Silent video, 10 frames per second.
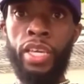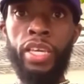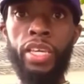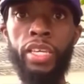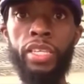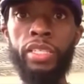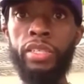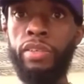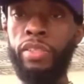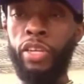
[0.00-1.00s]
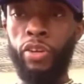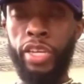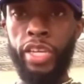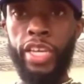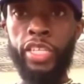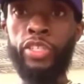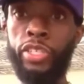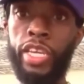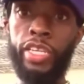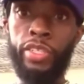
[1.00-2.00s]
is they're going to
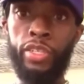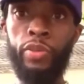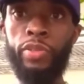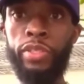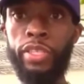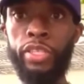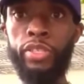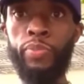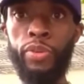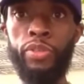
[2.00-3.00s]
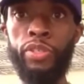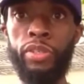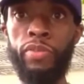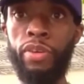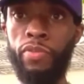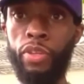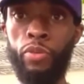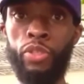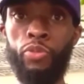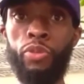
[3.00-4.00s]
execute the distribution of
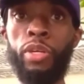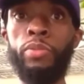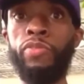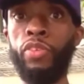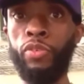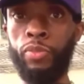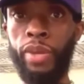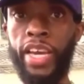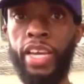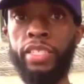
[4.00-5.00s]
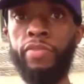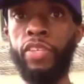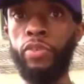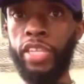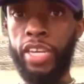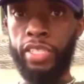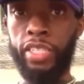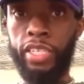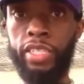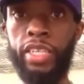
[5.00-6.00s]
those scrubs, of those masks, of those
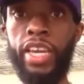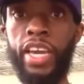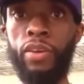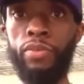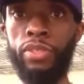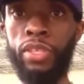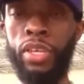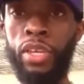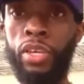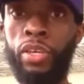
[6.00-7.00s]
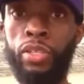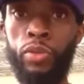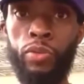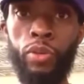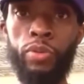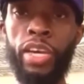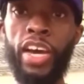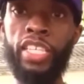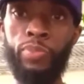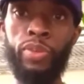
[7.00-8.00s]
isolation gowns to those
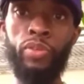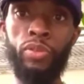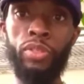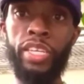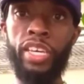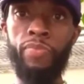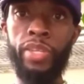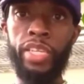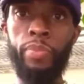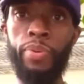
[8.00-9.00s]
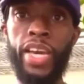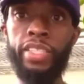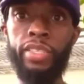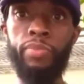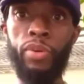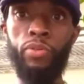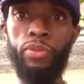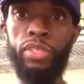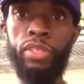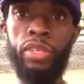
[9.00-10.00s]
hospitals that have been impacted the
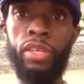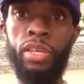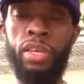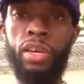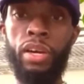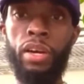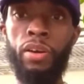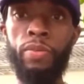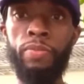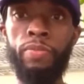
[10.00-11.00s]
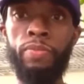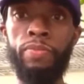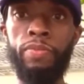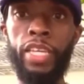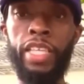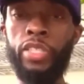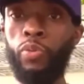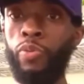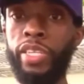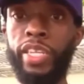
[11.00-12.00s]
most. And that's what
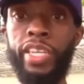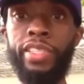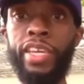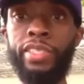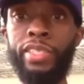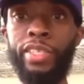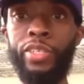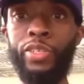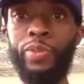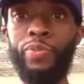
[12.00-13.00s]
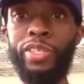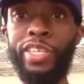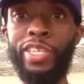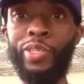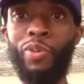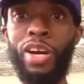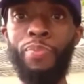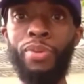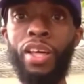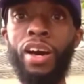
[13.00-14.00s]
we need. That's the leadership we need. So I
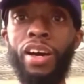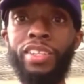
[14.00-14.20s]
applaud